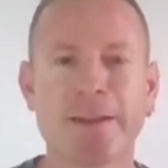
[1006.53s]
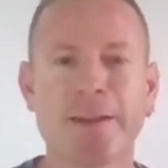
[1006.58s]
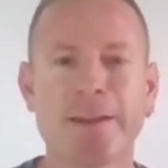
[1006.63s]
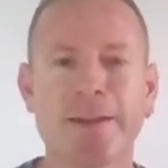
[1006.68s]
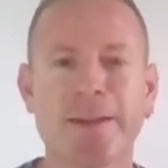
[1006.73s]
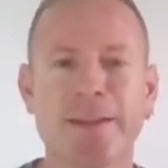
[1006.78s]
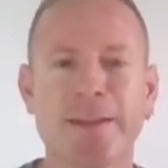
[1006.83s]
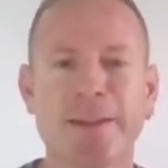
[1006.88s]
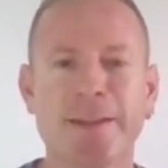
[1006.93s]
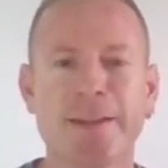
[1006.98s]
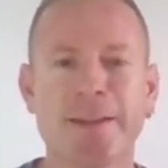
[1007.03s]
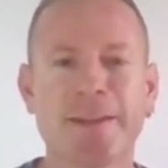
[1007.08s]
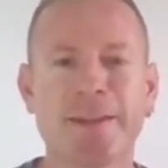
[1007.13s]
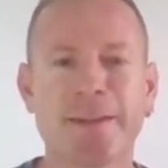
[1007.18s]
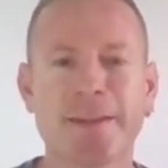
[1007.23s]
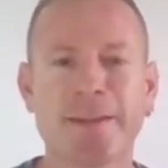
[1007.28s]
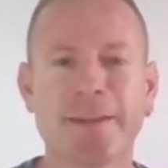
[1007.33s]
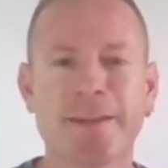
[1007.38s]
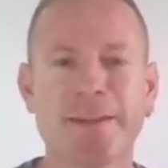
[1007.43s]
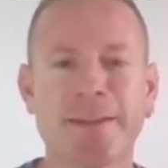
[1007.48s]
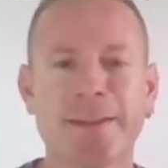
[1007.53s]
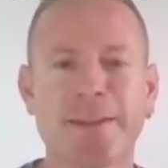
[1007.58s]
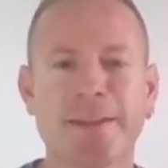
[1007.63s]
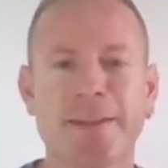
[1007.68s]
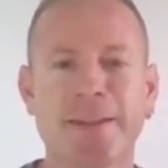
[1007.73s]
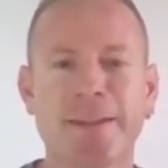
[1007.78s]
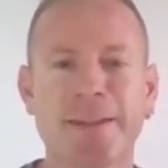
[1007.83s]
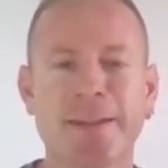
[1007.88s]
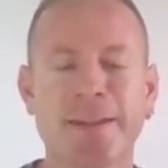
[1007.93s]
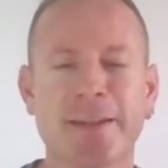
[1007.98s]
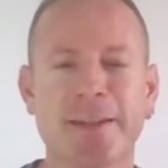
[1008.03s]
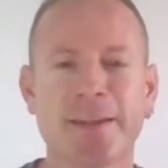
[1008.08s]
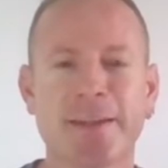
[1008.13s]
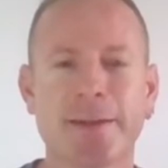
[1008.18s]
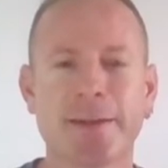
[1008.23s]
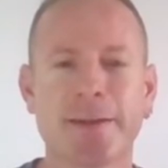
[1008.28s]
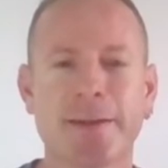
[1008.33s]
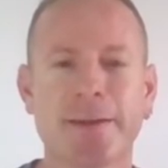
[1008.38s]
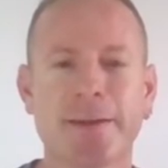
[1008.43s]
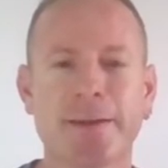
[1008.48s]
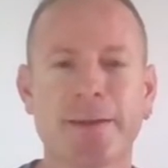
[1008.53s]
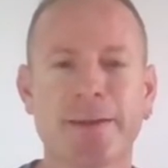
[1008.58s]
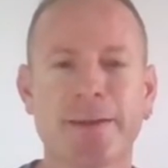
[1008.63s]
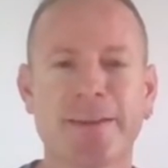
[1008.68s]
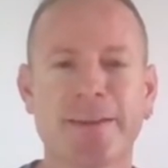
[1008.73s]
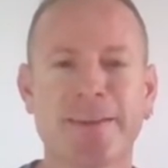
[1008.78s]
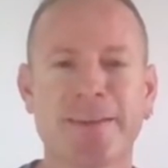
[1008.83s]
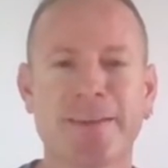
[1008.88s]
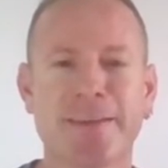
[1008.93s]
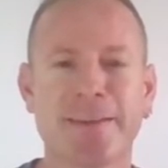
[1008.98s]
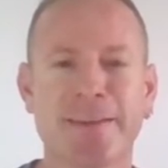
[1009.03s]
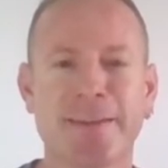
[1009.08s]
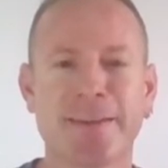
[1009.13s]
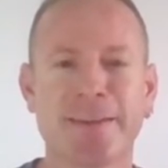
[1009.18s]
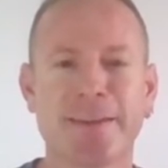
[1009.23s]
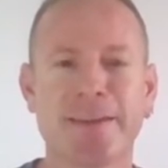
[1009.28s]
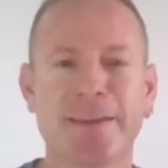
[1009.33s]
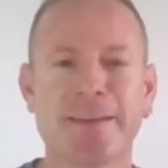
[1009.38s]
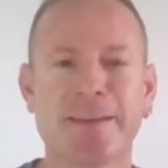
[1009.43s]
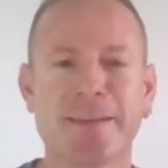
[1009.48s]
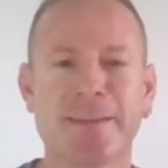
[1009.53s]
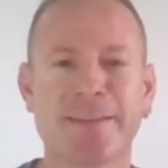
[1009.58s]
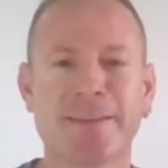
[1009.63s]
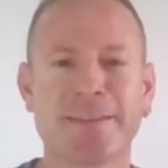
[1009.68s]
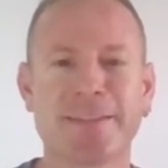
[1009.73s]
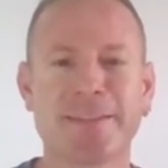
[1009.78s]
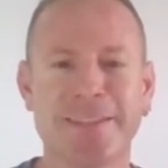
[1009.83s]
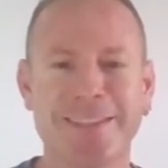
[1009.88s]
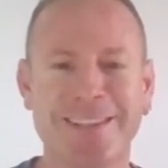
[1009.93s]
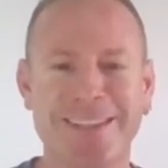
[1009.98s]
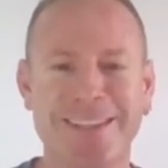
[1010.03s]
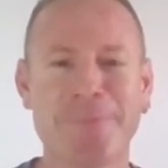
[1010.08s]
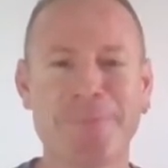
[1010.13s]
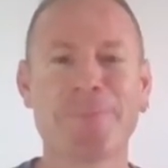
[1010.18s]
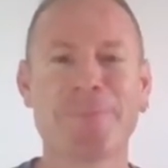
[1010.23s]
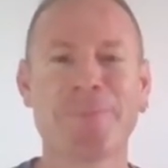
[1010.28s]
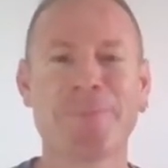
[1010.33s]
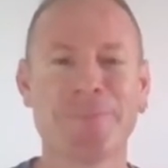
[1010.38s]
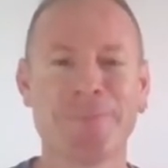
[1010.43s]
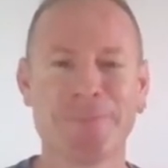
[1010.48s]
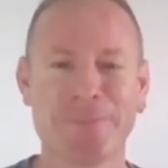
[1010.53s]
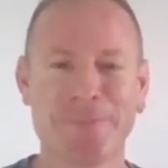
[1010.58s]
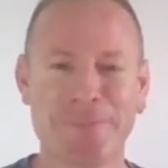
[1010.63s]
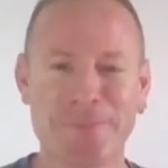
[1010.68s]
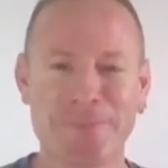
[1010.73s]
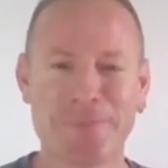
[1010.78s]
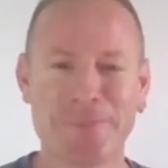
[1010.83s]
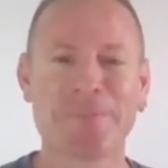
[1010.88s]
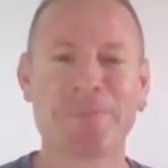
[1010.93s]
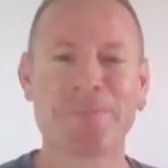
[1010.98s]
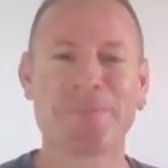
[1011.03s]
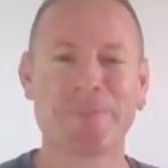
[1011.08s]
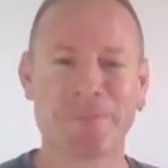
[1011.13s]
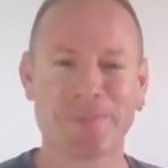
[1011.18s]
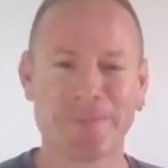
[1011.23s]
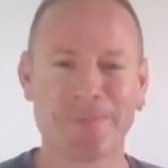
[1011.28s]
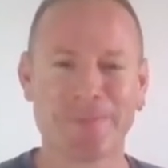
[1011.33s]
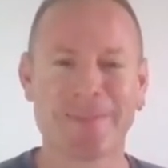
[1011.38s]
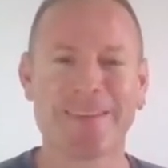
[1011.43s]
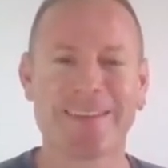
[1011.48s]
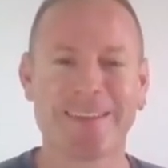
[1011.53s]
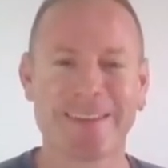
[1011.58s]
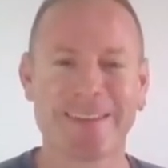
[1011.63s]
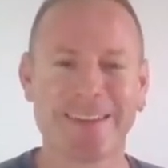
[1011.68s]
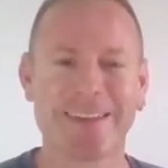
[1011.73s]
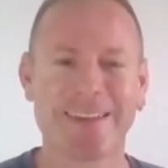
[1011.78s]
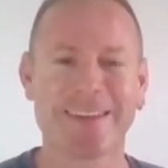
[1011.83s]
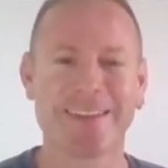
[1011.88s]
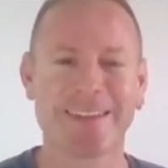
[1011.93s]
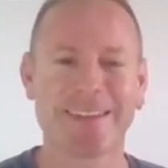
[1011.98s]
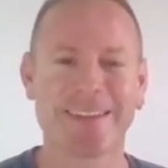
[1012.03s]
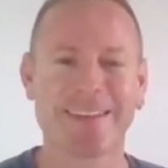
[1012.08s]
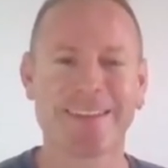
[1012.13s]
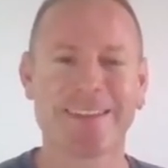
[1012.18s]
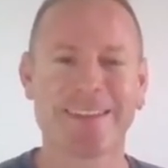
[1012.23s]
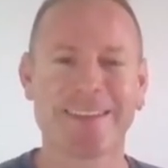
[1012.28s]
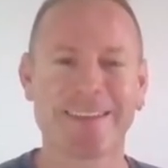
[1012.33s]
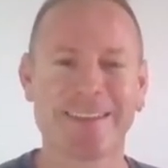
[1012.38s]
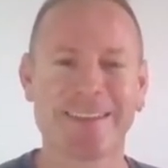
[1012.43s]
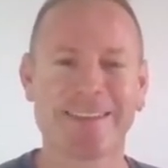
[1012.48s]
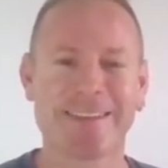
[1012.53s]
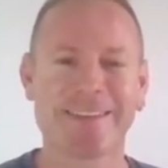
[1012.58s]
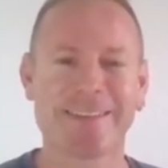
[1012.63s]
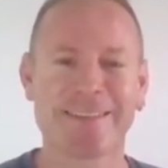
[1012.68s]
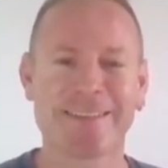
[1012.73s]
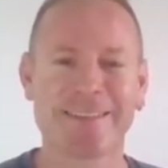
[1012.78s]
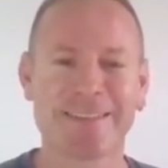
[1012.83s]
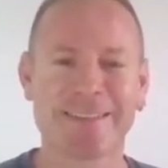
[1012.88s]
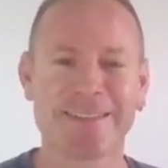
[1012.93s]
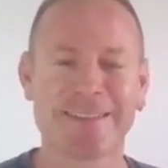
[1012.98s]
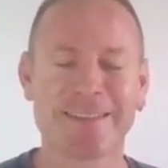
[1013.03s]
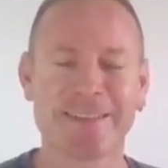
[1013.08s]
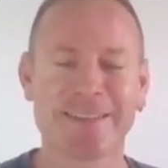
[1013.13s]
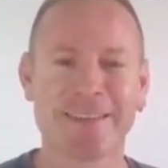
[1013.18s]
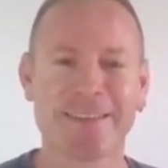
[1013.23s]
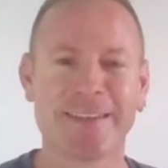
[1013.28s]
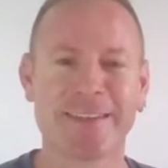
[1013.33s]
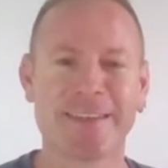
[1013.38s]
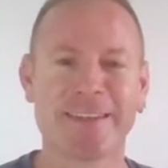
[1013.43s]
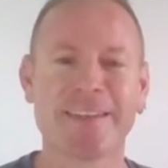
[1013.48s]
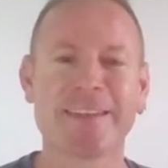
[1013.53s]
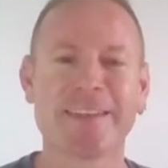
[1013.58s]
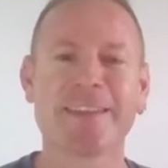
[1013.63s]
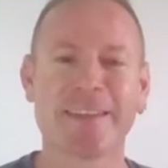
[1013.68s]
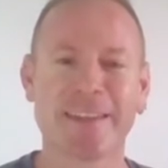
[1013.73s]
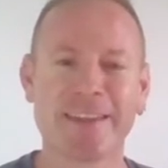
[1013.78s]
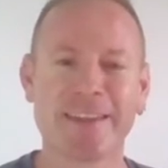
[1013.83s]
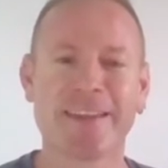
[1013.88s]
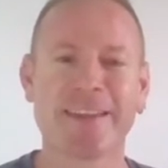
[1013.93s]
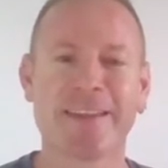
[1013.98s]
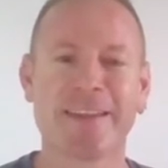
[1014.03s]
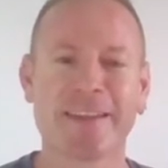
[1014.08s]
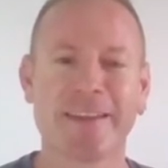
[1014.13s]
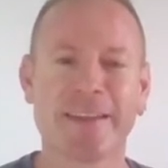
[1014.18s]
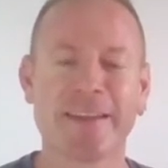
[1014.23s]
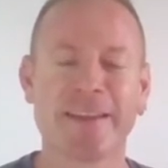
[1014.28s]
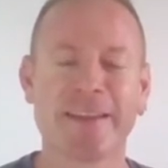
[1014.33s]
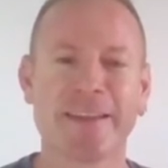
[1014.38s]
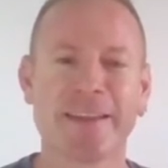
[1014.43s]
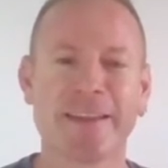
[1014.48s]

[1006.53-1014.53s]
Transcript: This person isn't speaking.